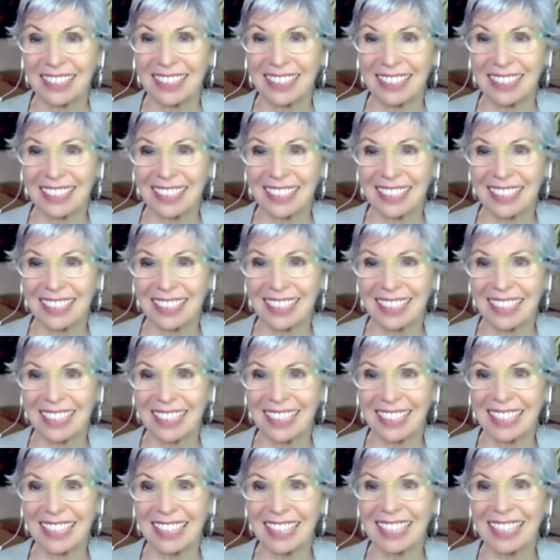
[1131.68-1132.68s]

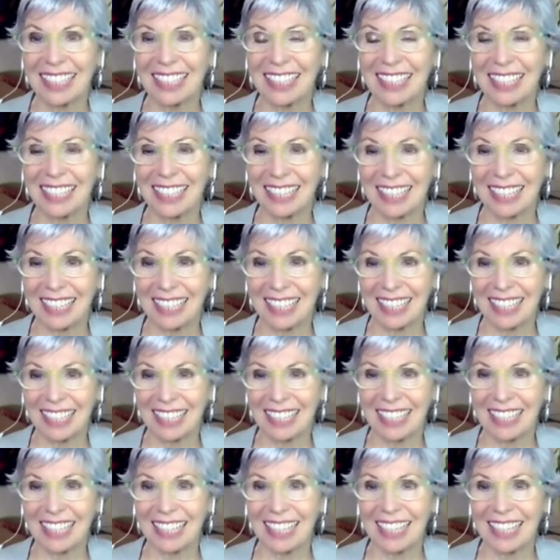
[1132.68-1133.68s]

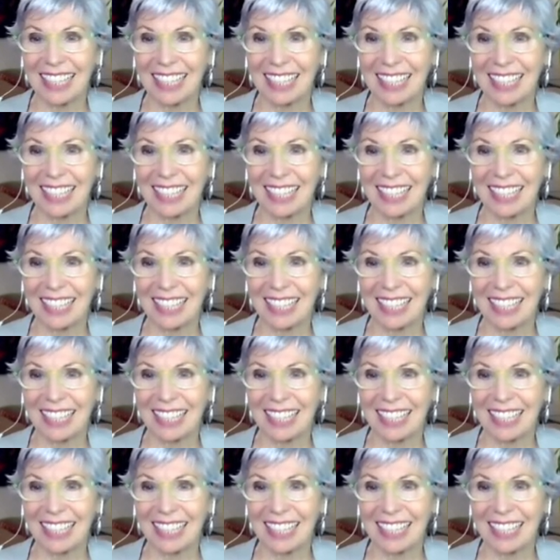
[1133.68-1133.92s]
The person shown says nothing.